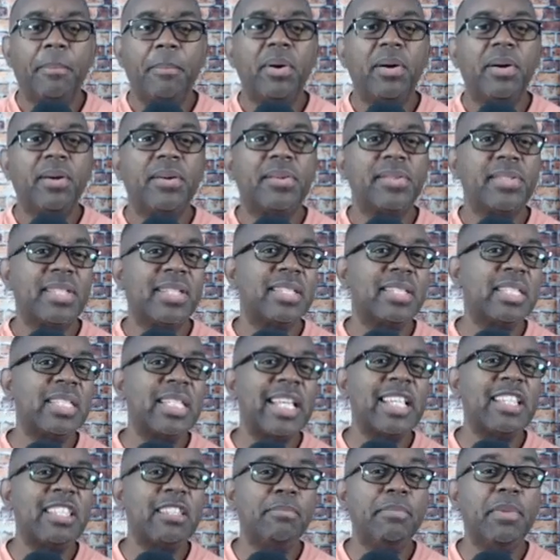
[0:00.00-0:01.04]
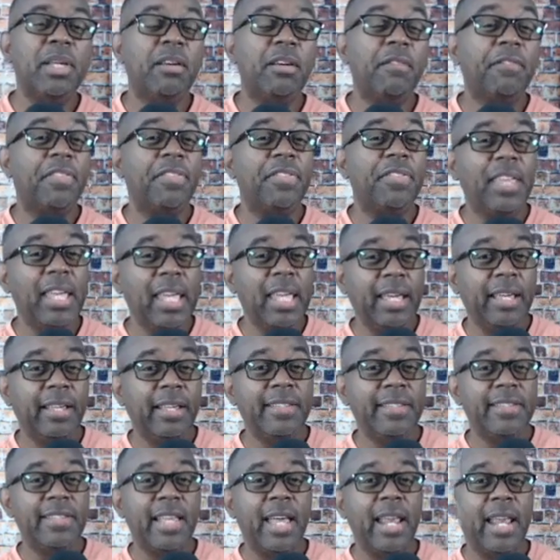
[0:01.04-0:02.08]
Paul's assessment of
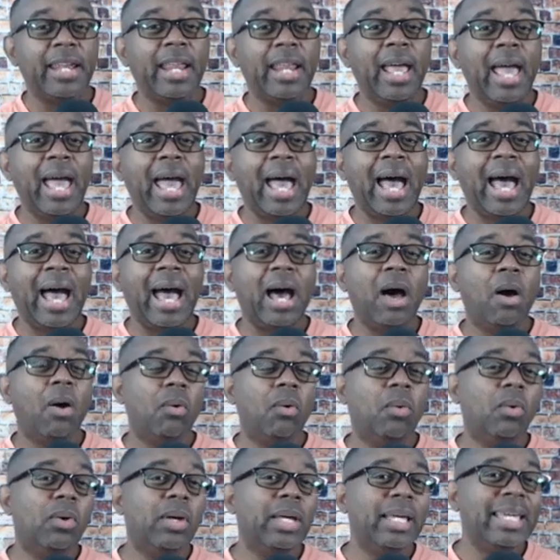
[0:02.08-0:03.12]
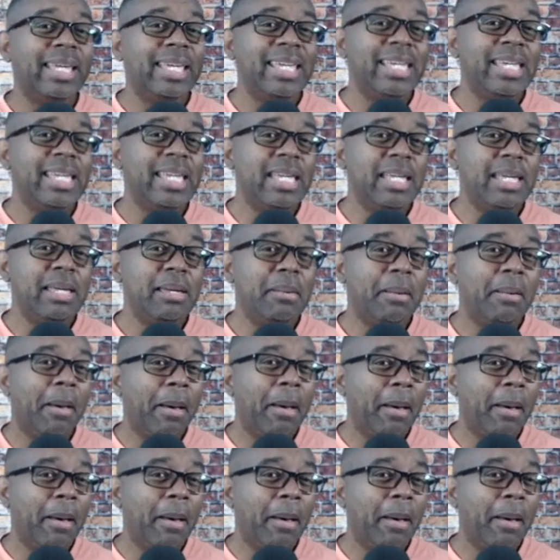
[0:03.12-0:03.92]
things and how he